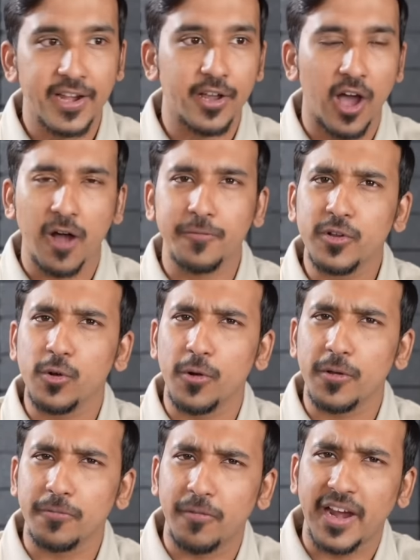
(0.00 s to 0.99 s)
And after a
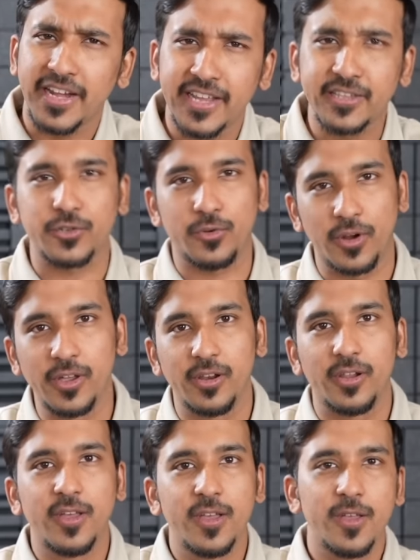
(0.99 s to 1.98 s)
lot of fighting and
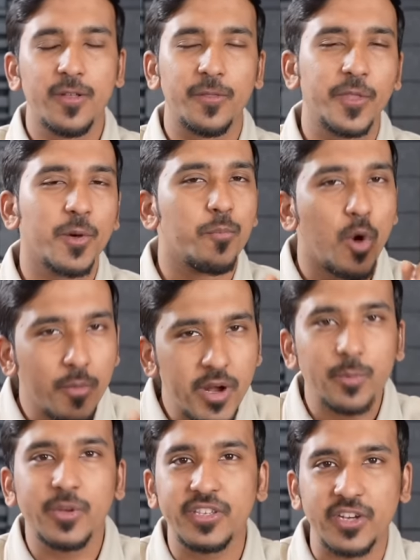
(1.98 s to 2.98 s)
struggle, the
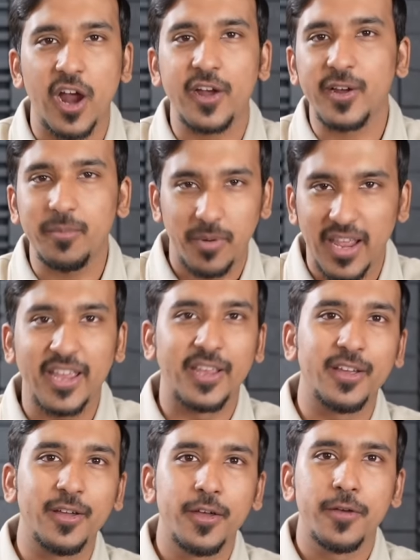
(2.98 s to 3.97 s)
moment we started
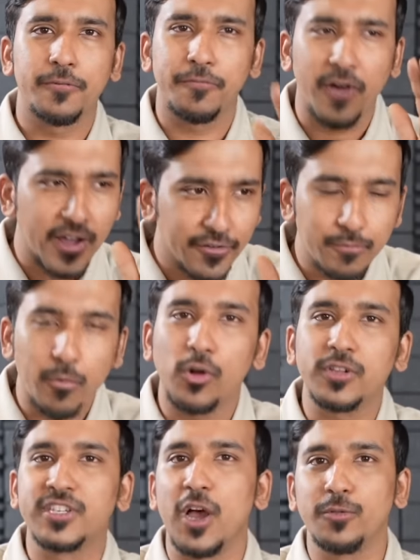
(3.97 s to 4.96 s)
playing, 5
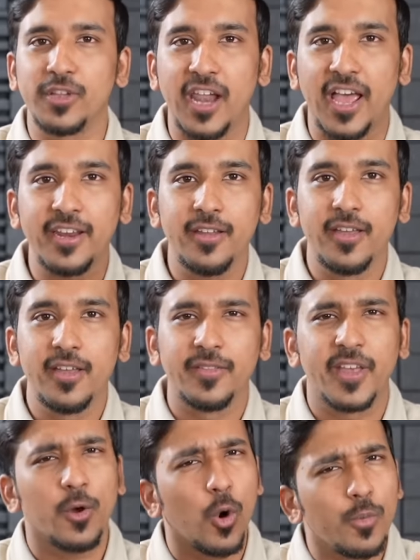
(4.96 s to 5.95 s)
balls down the line,
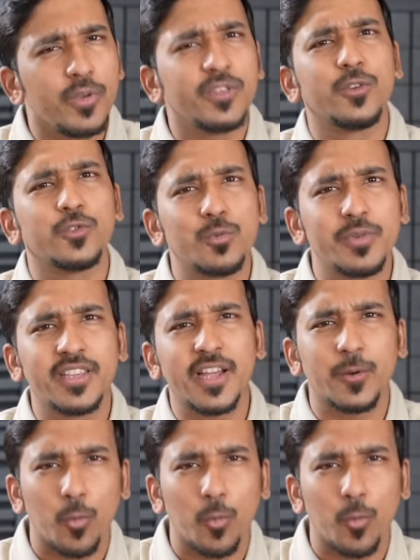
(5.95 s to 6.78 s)
there always used to be